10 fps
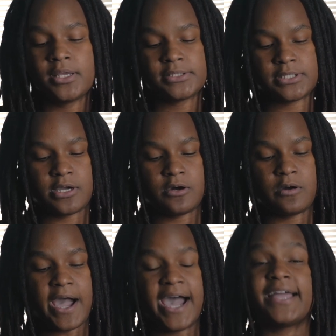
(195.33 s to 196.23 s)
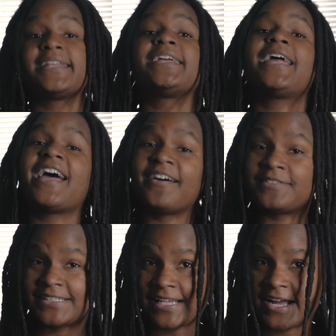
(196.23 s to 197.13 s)
So I did
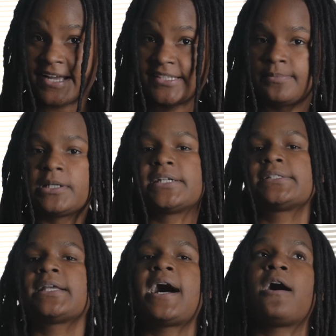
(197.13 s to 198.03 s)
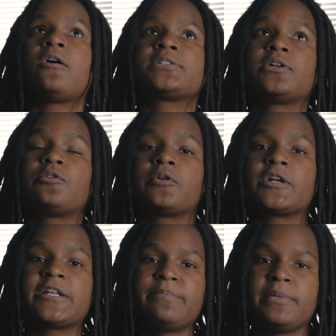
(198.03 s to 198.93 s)
half a size because I also
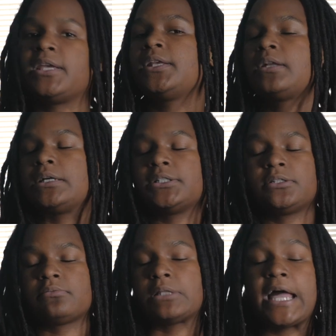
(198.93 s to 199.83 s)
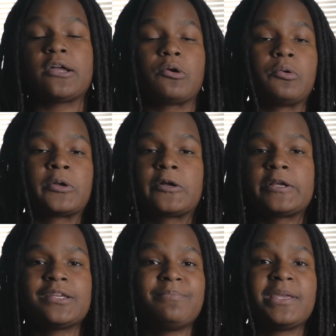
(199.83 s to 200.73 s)
ordered in men. I just like
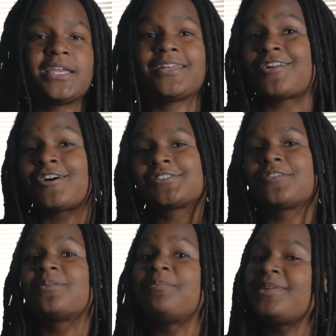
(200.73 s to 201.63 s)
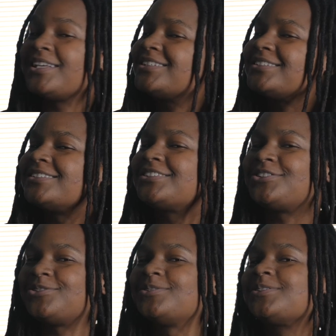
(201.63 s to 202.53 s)
ordering in men, and also the men's
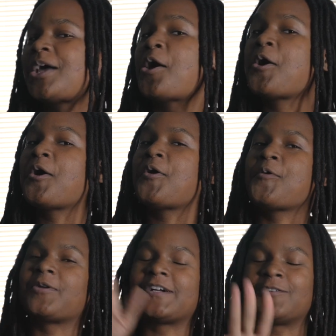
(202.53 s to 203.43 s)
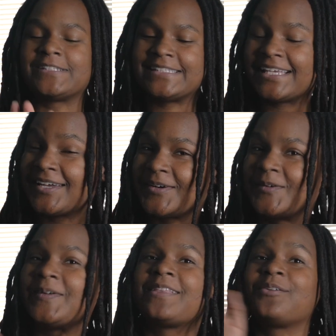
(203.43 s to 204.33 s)
shoes were on
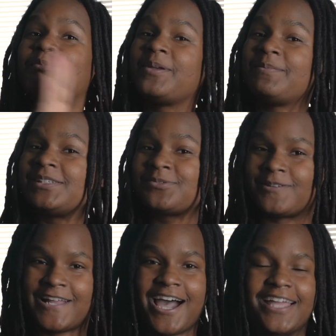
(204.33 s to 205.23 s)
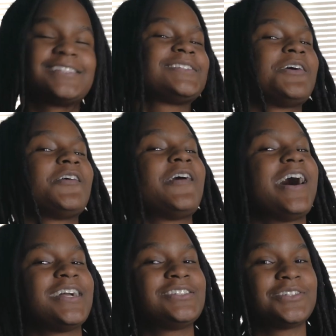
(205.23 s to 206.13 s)
sale. The women's were not. So
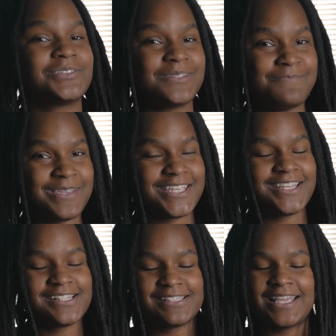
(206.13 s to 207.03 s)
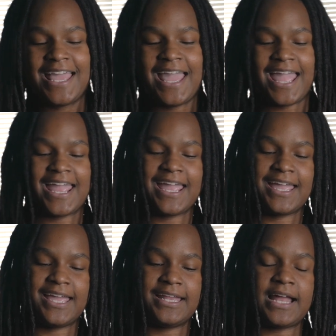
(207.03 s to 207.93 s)
I chose the men's,
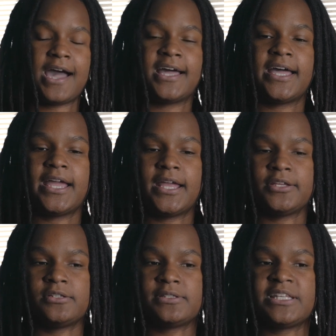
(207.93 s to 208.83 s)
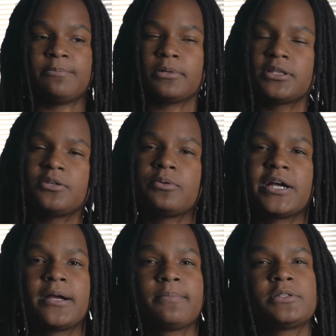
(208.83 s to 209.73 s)
and I typically
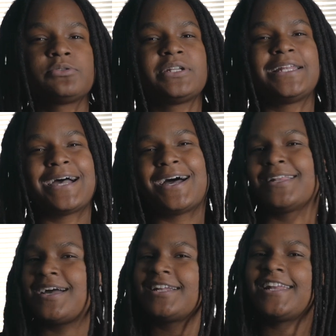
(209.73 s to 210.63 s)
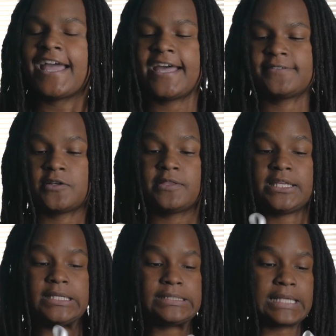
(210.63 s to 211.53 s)
wear between a 9, 9.5. So
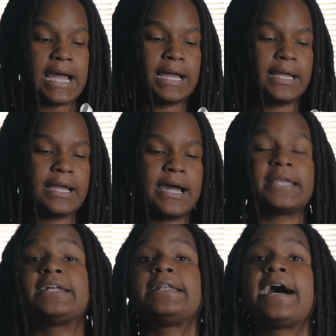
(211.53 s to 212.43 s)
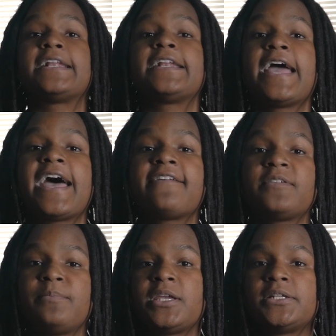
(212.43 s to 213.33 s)
these I got in a 9.5
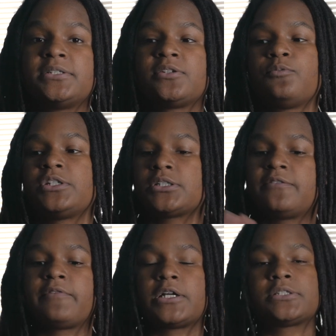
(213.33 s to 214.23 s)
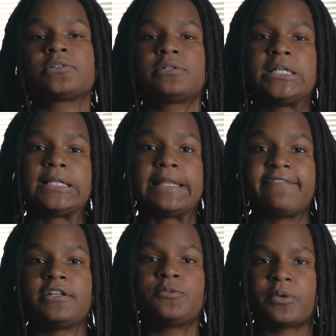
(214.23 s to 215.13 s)
in men's, which converts to an
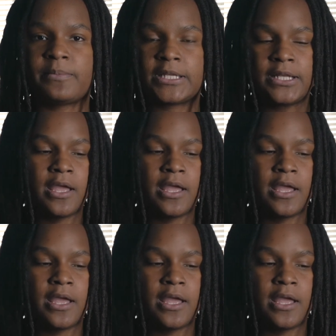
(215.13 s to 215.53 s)
11 in women,